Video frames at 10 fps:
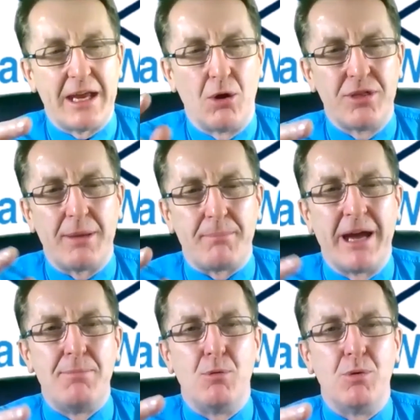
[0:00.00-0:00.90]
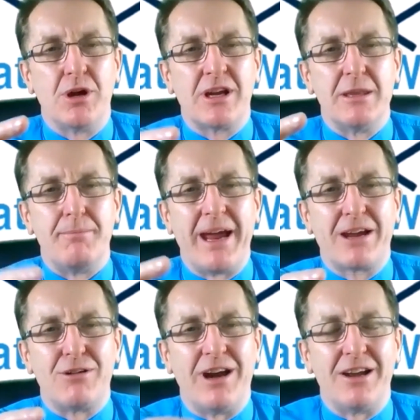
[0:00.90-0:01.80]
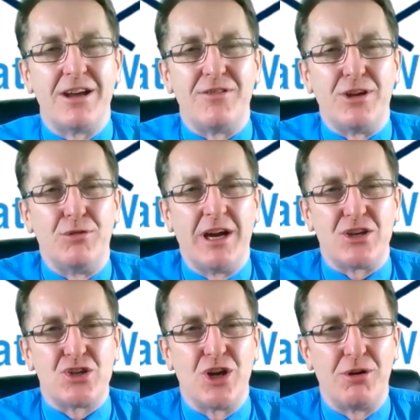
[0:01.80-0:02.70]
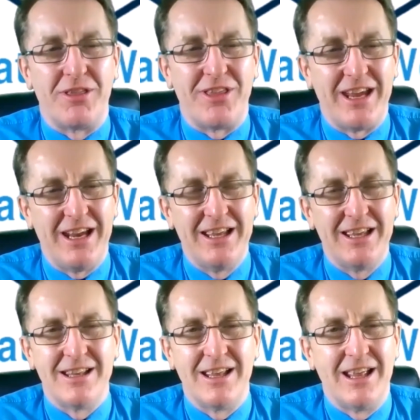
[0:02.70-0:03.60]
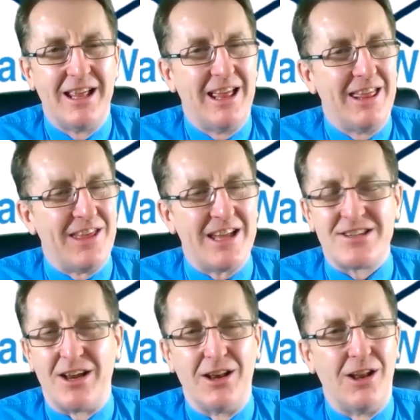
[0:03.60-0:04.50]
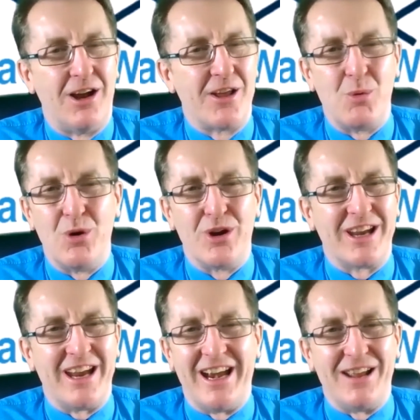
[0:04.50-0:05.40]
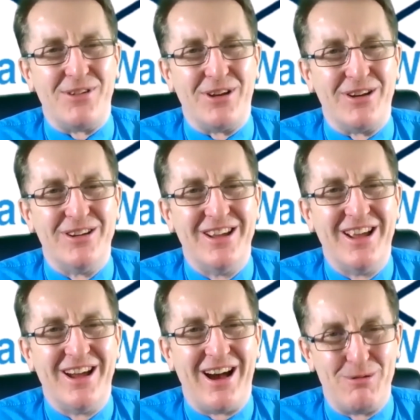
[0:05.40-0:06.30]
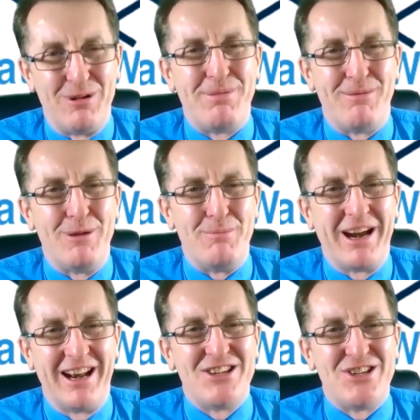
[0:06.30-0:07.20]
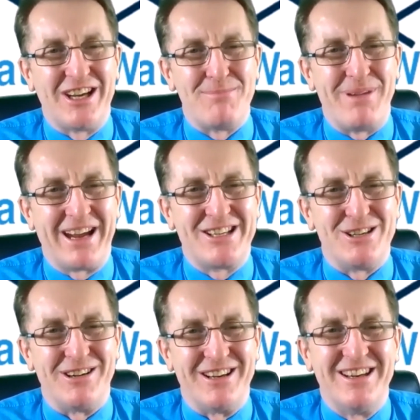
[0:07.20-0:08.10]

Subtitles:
all that paperwork in the background over your right shoulder there, that's a lot of work ahead of you. We'd better let you get back to it.